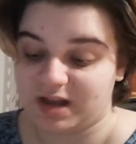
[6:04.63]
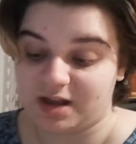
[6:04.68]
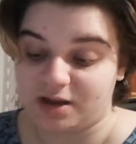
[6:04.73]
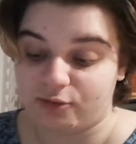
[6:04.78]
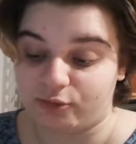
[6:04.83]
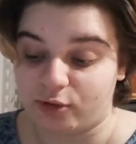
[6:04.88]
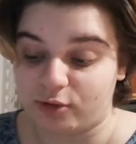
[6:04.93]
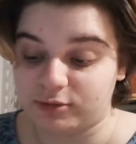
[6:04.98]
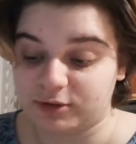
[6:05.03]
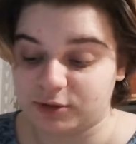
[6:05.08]

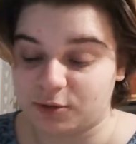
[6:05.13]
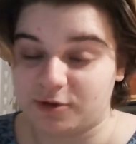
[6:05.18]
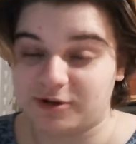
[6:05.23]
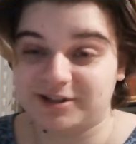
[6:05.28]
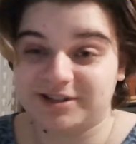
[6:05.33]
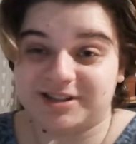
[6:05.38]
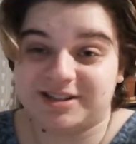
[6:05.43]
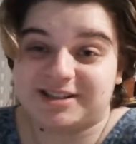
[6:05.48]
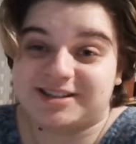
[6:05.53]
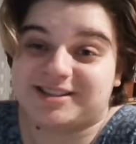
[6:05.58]
rose
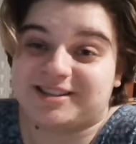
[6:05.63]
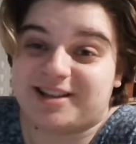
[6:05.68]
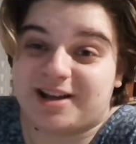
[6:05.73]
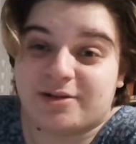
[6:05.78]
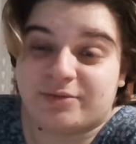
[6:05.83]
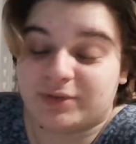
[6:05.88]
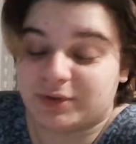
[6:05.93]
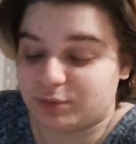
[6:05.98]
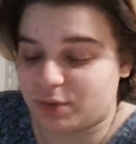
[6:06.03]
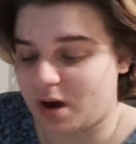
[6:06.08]
quartz is
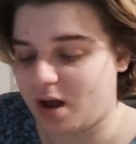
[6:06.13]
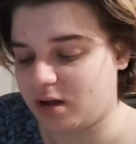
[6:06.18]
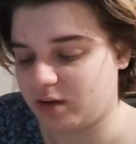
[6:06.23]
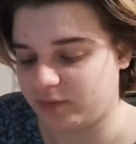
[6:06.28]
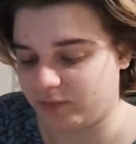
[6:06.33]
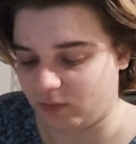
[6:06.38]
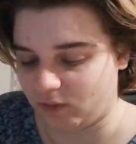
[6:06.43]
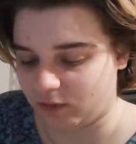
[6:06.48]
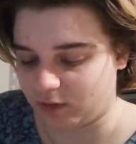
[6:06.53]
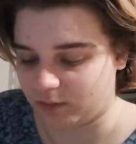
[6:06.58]
love in rock
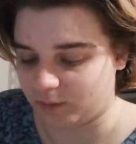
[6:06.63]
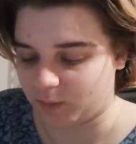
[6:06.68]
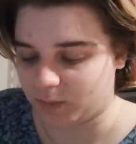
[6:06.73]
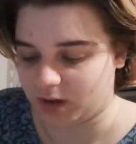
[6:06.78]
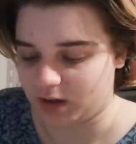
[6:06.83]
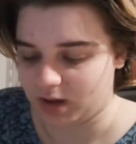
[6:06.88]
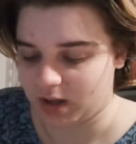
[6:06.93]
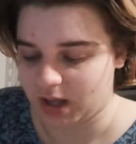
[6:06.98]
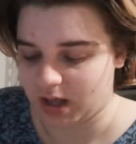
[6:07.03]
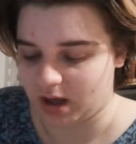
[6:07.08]
form.
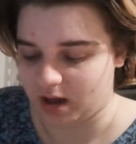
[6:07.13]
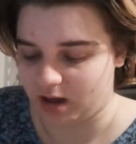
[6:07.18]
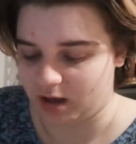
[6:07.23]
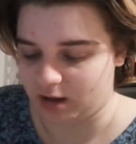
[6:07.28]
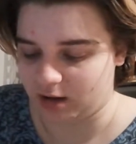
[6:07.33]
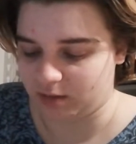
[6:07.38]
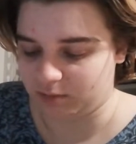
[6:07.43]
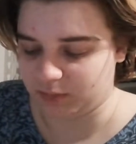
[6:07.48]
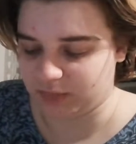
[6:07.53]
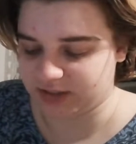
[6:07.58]

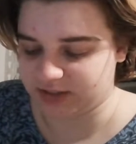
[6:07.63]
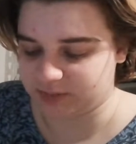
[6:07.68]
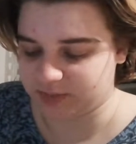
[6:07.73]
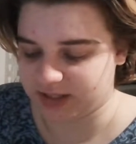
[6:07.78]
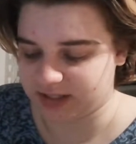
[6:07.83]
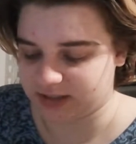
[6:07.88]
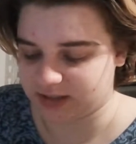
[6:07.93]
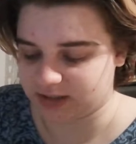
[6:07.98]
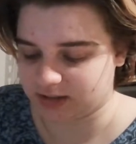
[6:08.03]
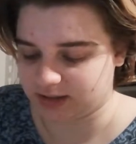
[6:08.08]
It's
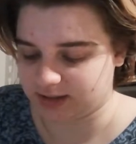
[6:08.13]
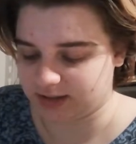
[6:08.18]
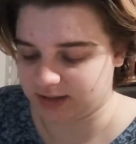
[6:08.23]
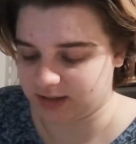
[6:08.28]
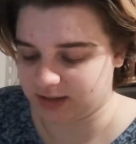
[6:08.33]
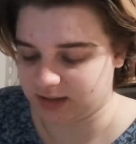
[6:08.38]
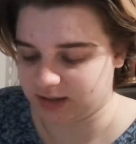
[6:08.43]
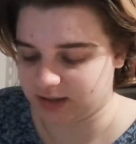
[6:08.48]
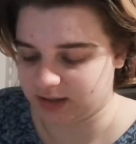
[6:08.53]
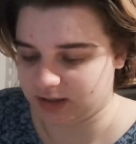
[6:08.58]

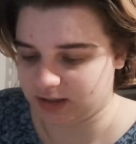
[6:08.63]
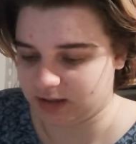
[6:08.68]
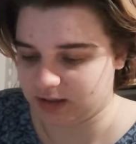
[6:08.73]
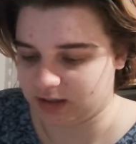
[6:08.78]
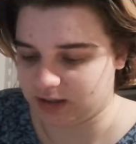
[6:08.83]
basically,